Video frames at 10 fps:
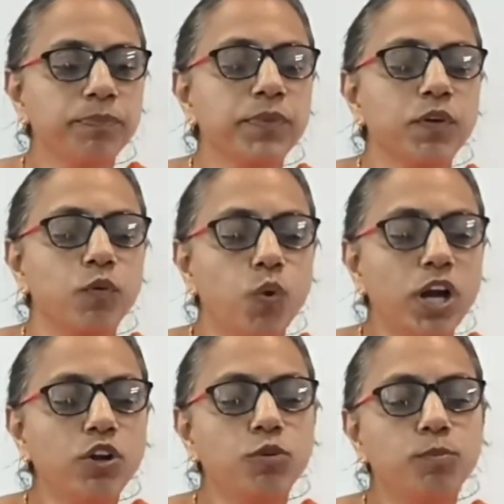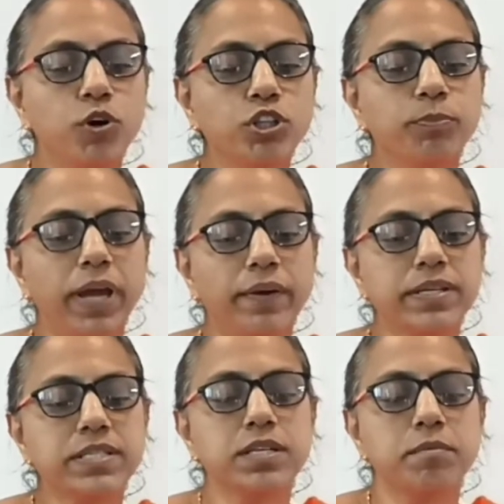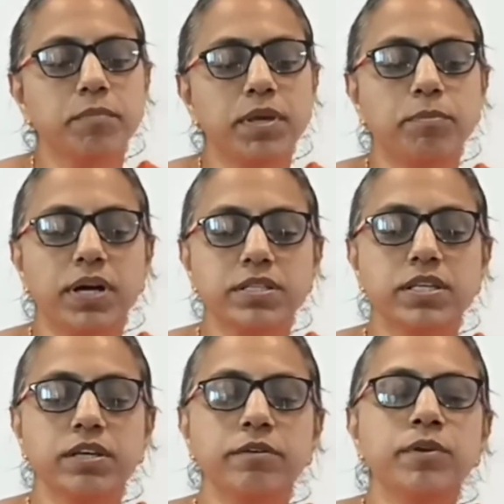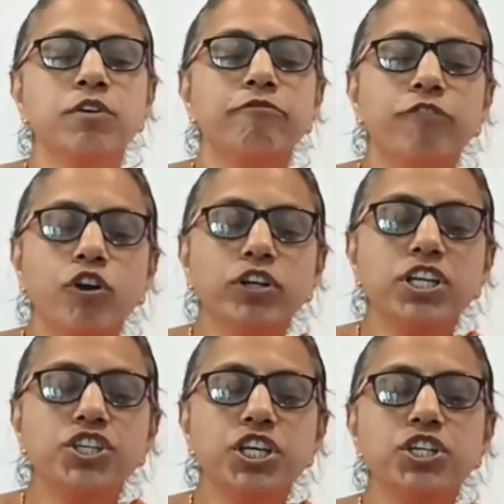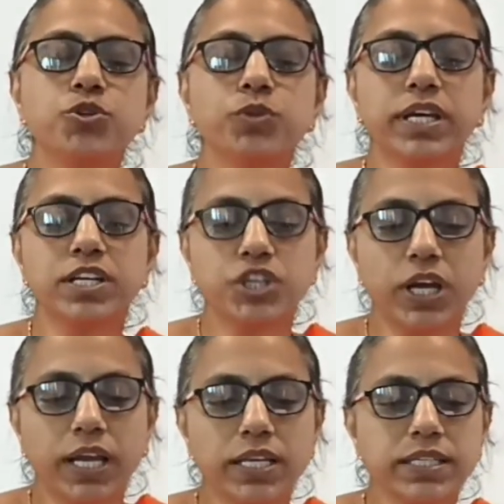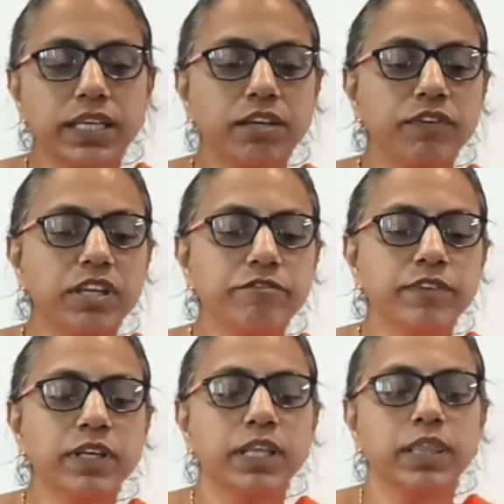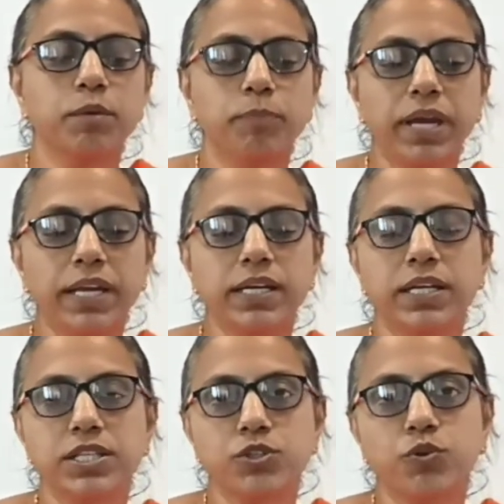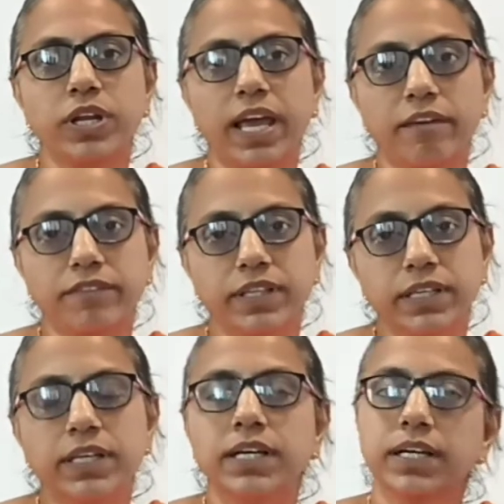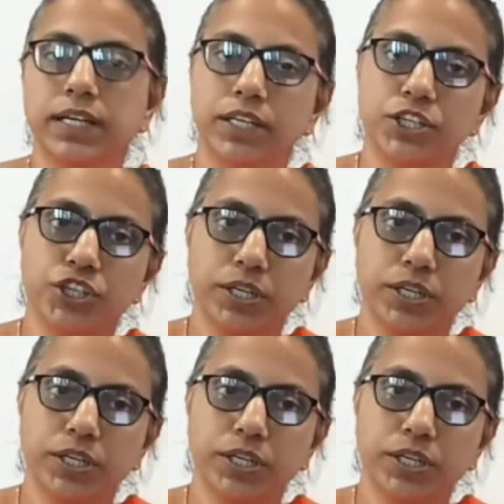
One or both parents may pass a faulty gene to their child even if the parent does not have the condition.